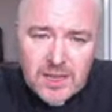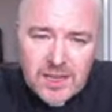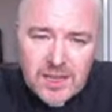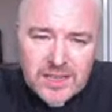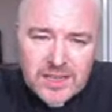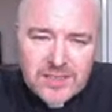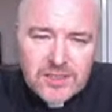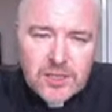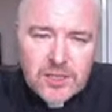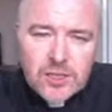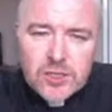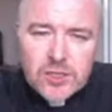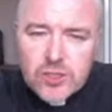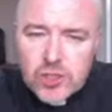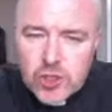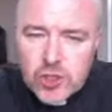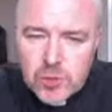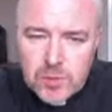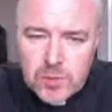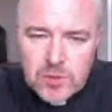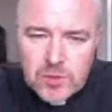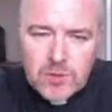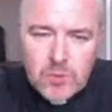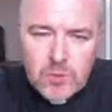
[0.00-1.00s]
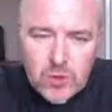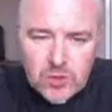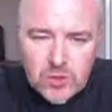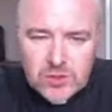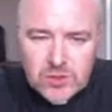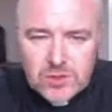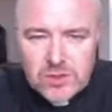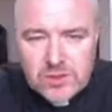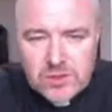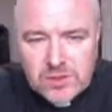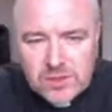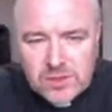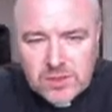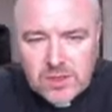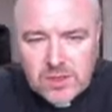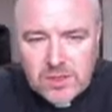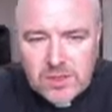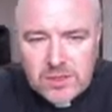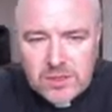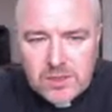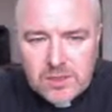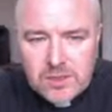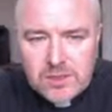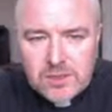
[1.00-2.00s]
and super-apostles,
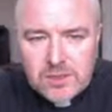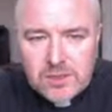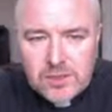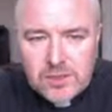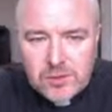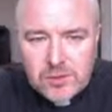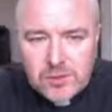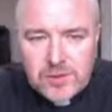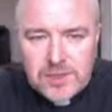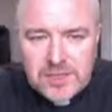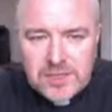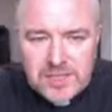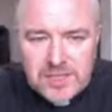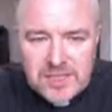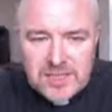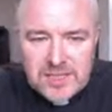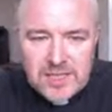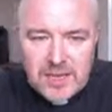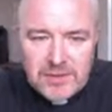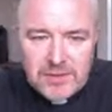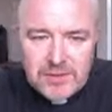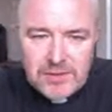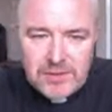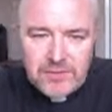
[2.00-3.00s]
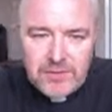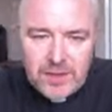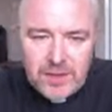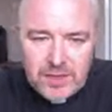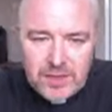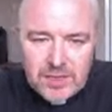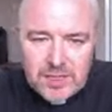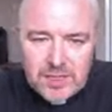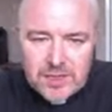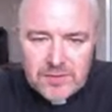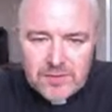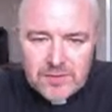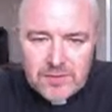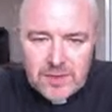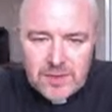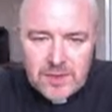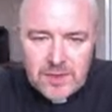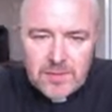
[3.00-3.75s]
2 Corinthians 11:5.